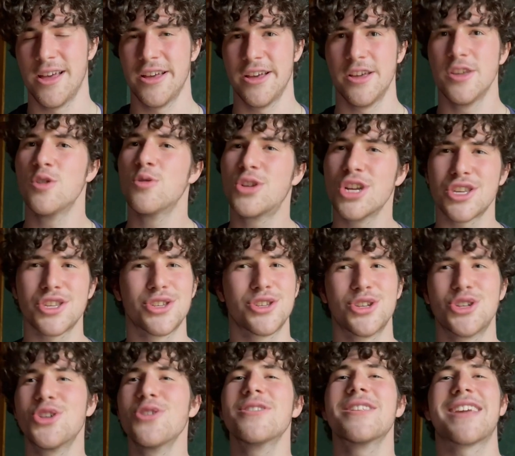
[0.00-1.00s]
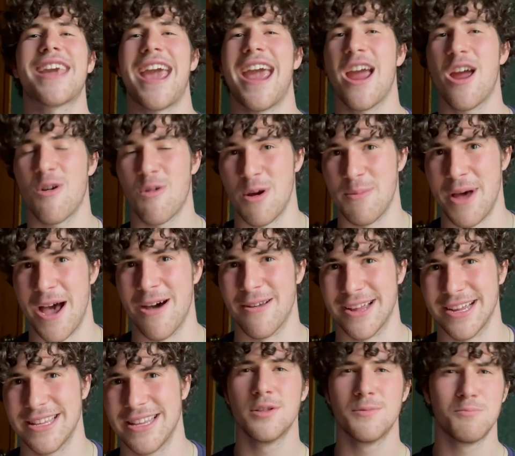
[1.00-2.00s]
You just shouldn't care about
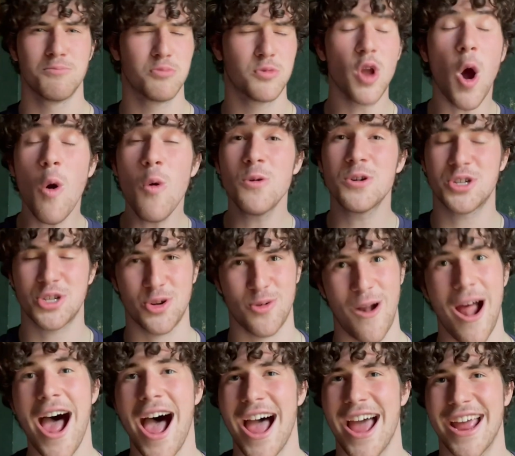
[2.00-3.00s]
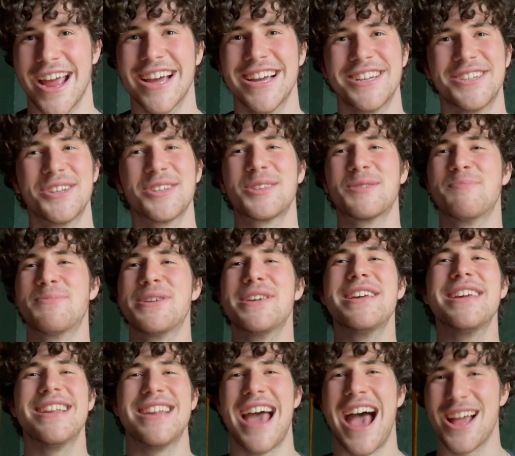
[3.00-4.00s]
it. Don't try. Just
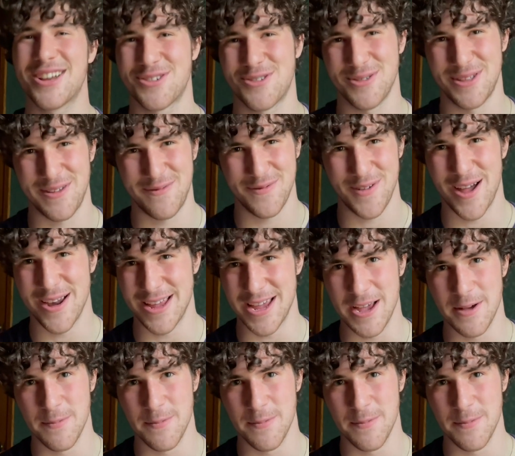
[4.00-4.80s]
be naturally funny.